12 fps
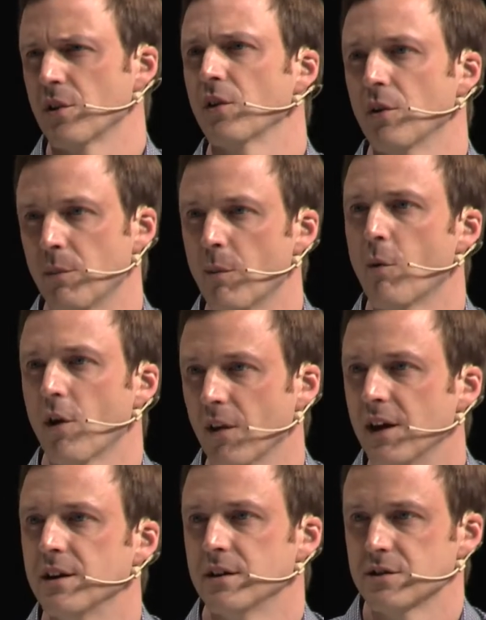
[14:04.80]
are a little bit more
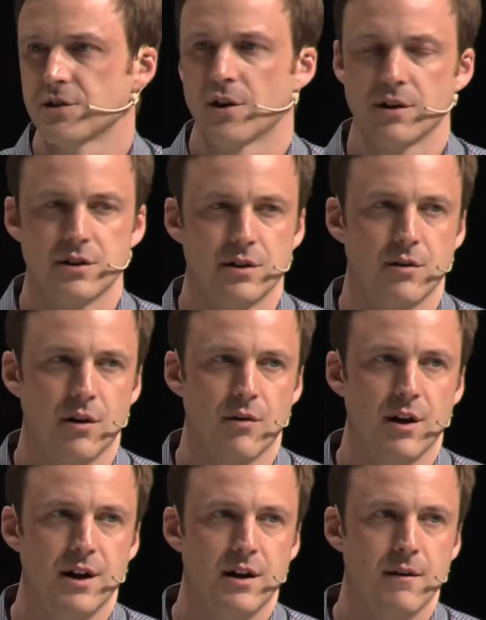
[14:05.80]
latent and starting to grow
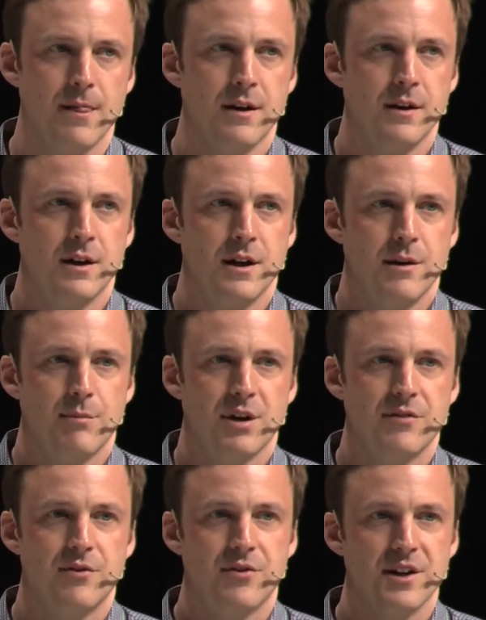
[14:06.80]
right now. But
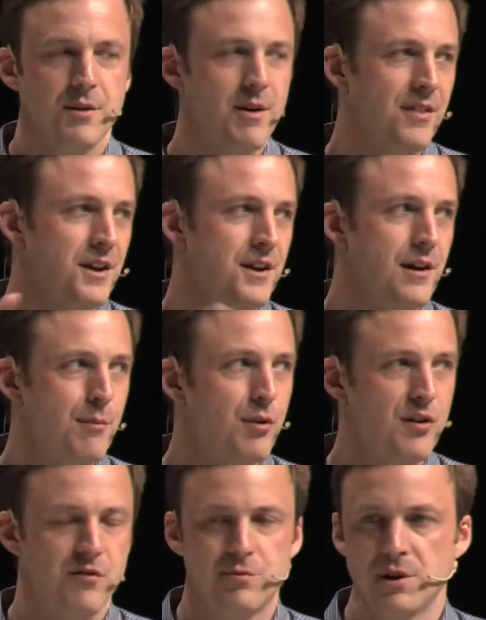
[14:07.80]
if you think about the number
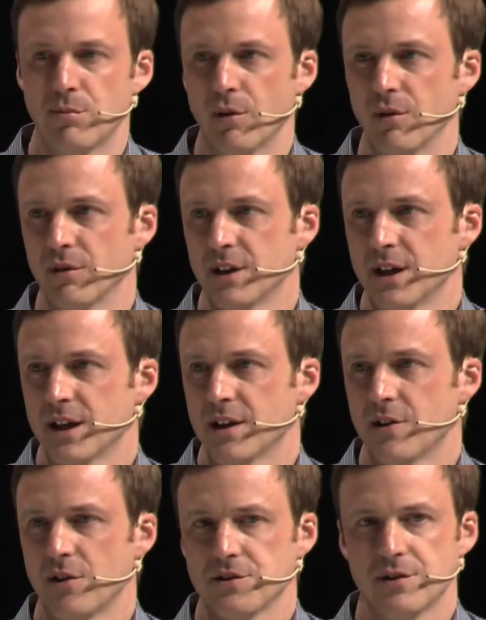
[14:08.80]
of people,
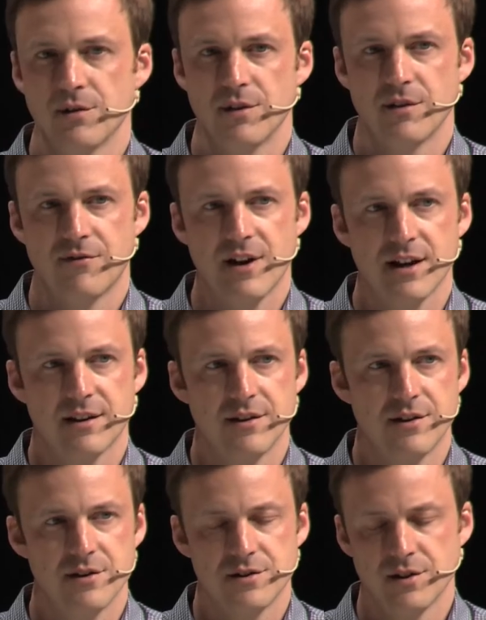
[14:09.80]
and also the fact that
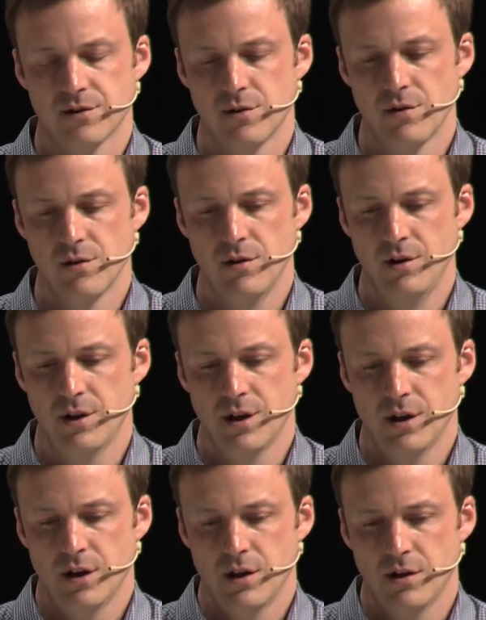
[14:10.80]
there's this whole
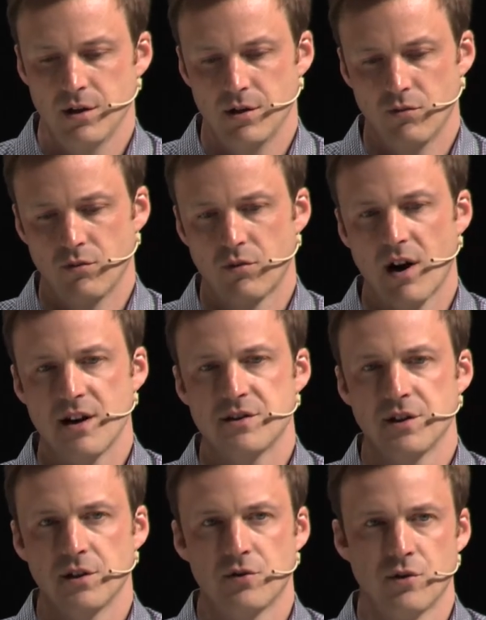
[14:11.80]

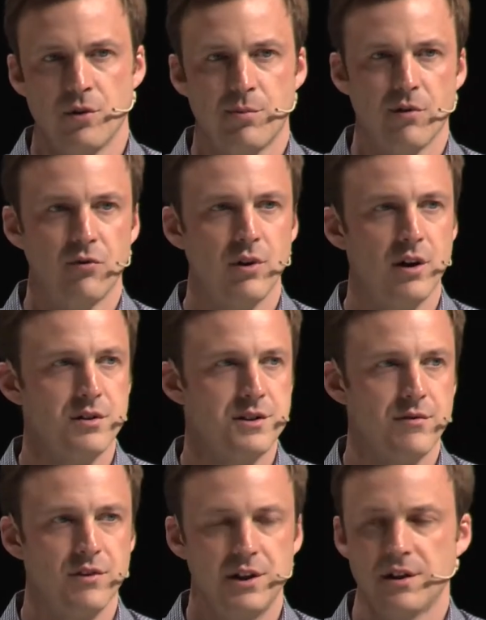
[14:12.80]
rising group of
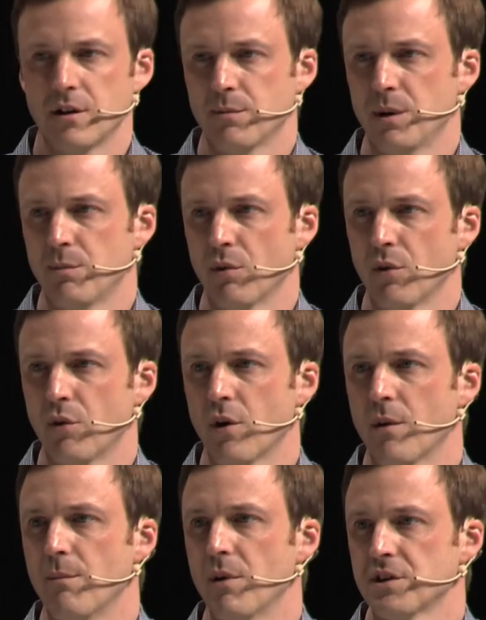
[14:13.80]
relatively young people who
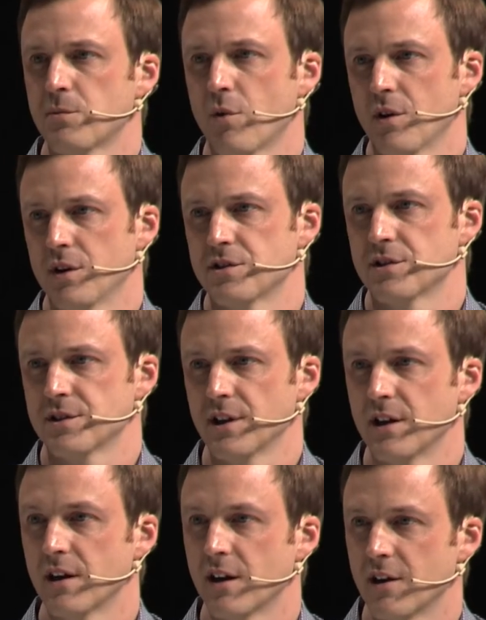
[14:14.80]
are much more interested
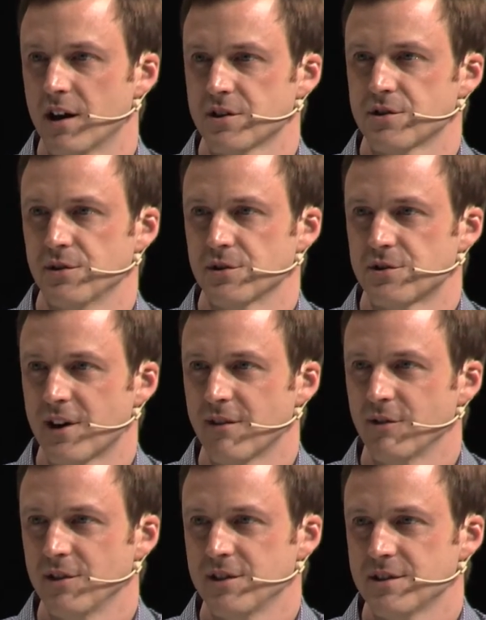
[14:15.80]
in international
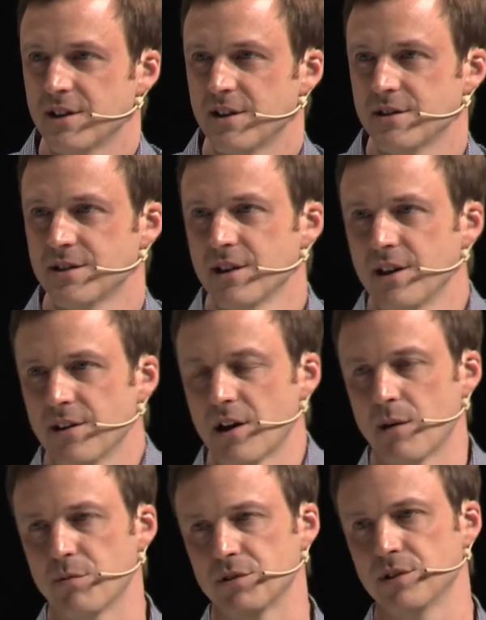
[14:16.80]
travel these days, the
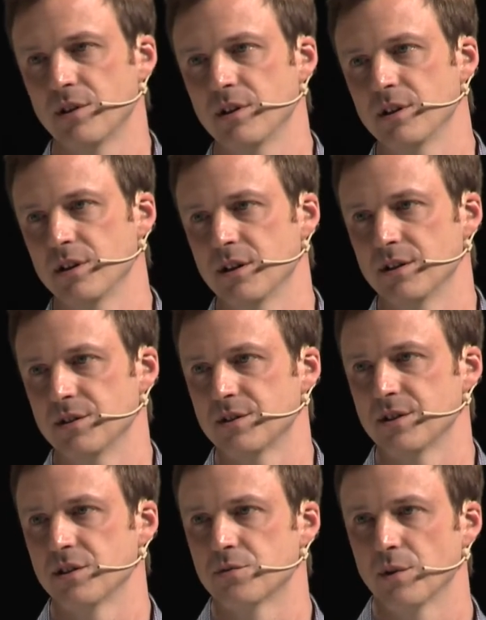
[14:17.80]
opportunity is,
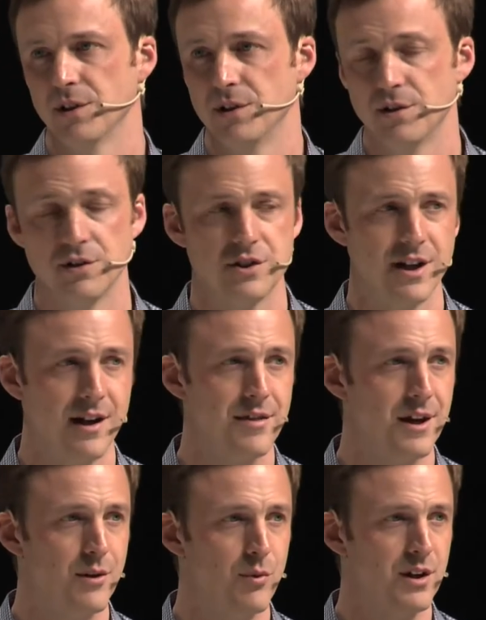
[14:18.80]
is really huge. And I
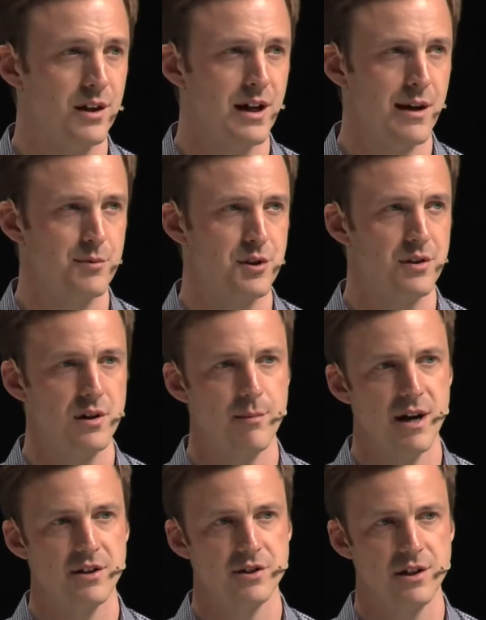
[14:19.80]
think we could capture the
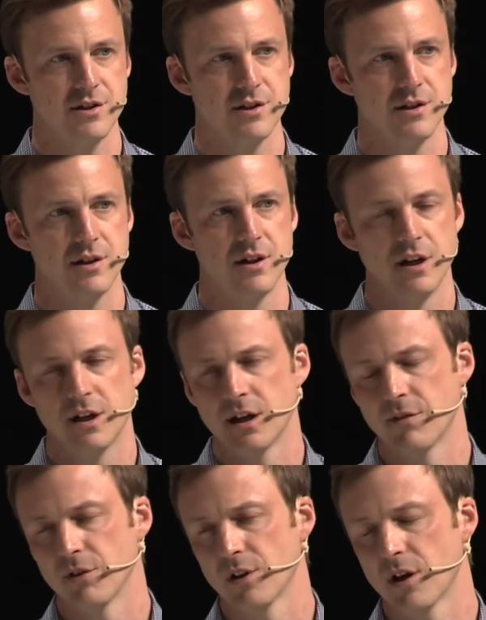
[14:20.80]
imagination
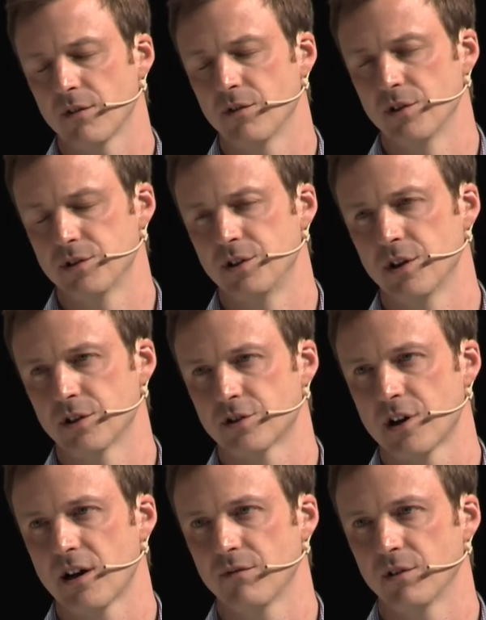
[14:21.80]
of a lot of those young
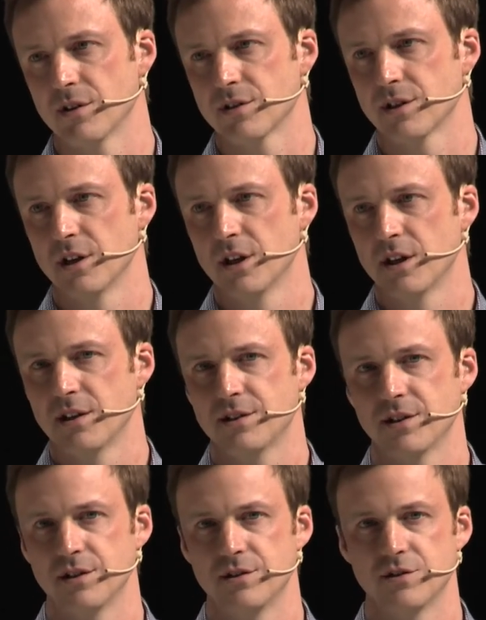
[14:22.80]
travelers
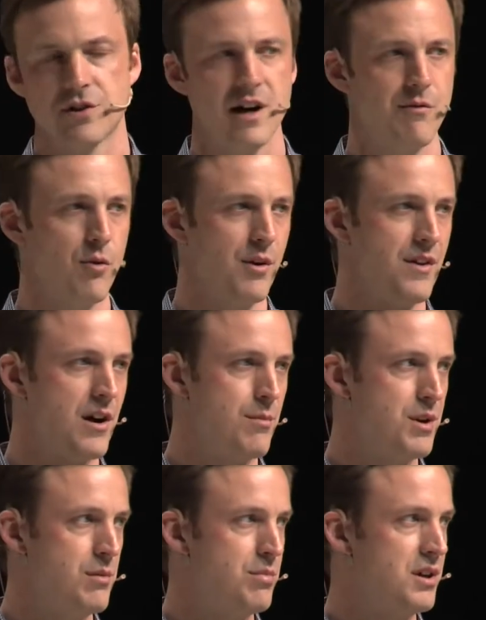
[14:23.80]
to travel with
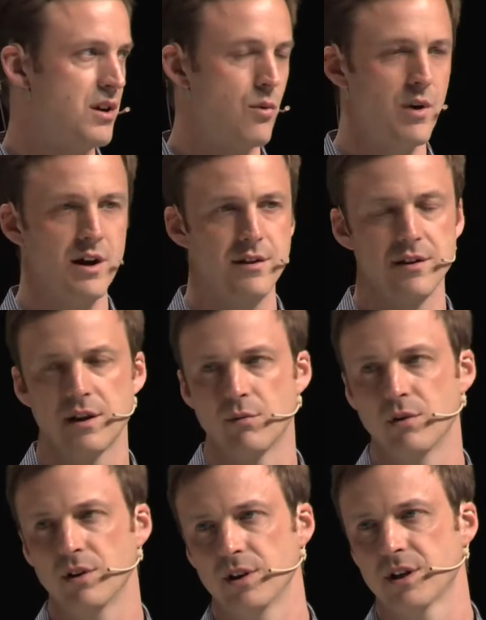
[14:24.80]
Airbnb in a way that they
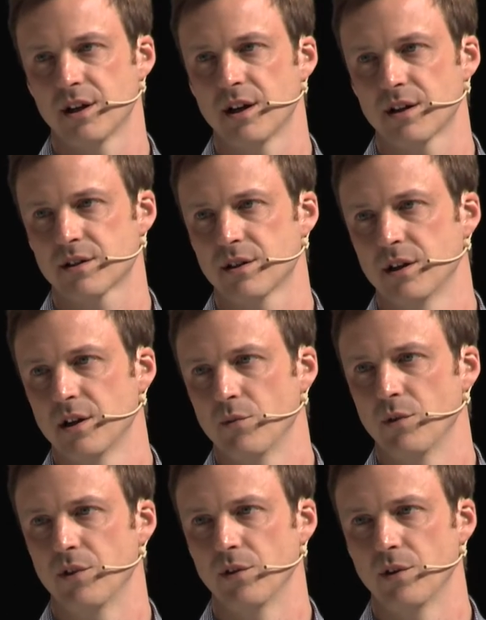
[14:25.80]
really connect
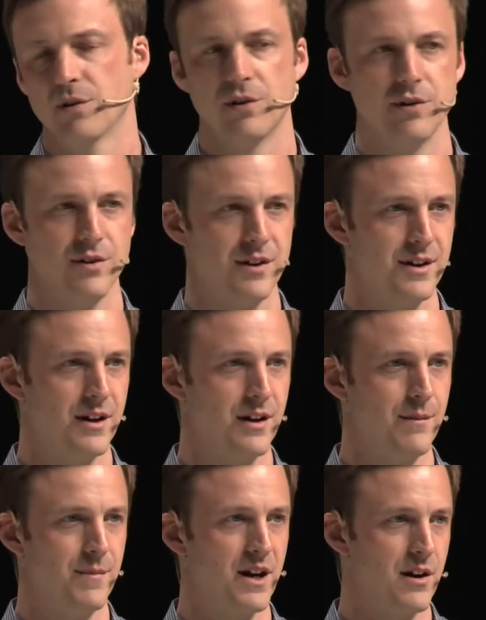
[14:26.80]
with the local
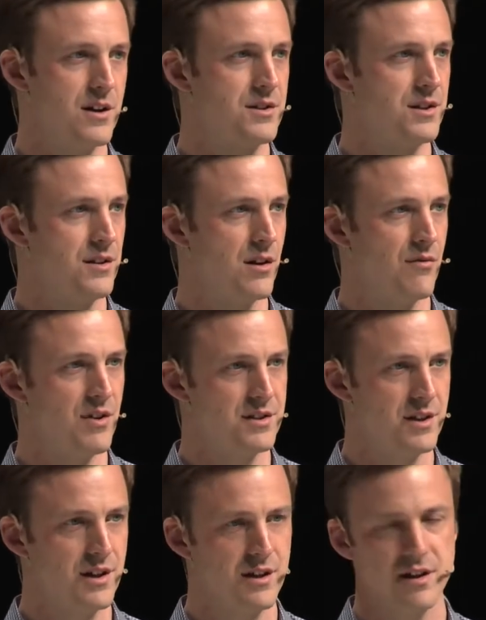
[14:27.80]
um, areas that they're
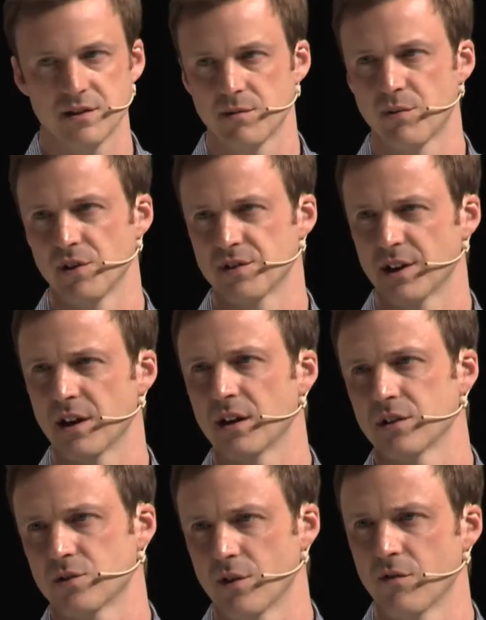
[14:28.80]
visiting, as opposed to
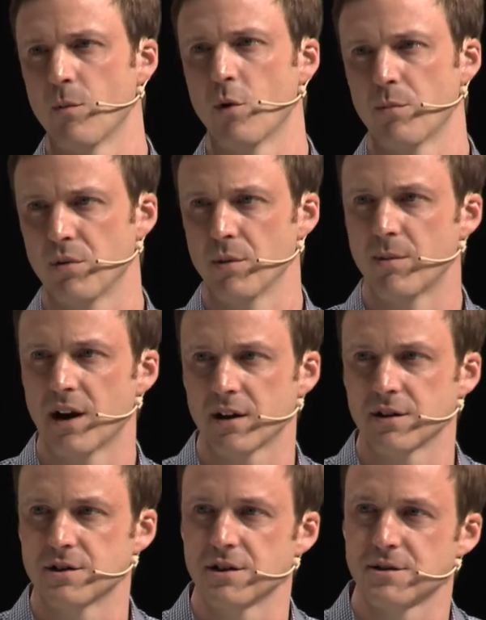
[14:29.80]
getting sort of a more
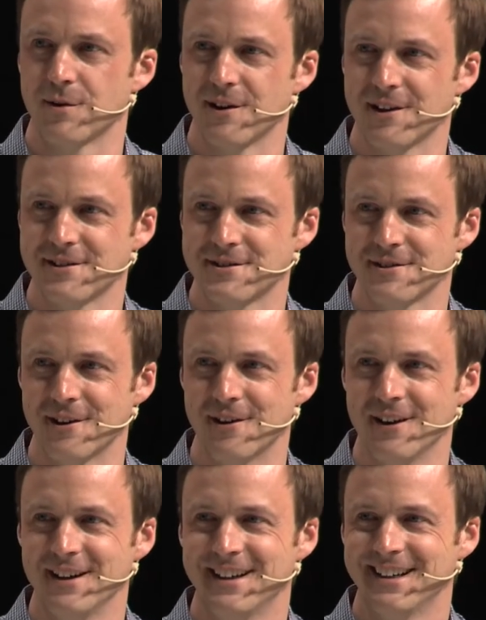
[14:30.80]
prepackaged experience. So
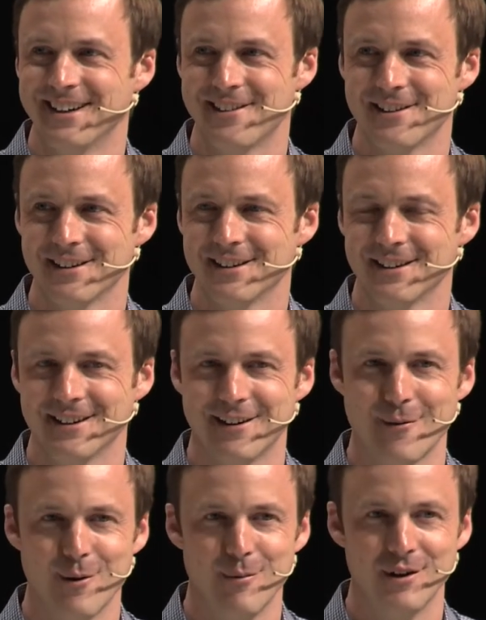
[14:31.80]
I think uh,
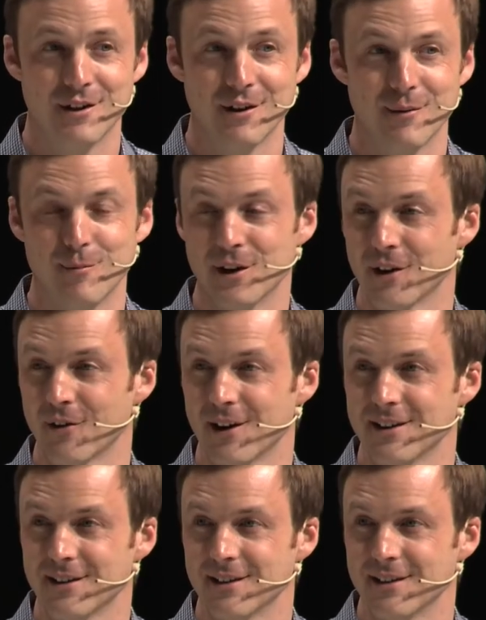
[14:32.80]
Airbnb could be a
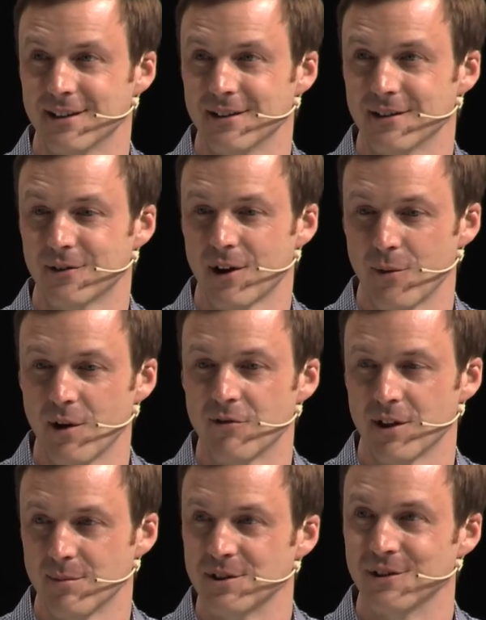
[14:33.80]
great, uh, great way for
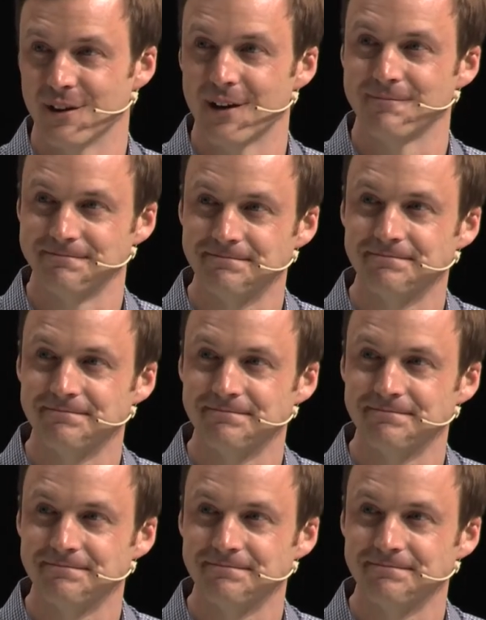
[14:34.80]
them to do that.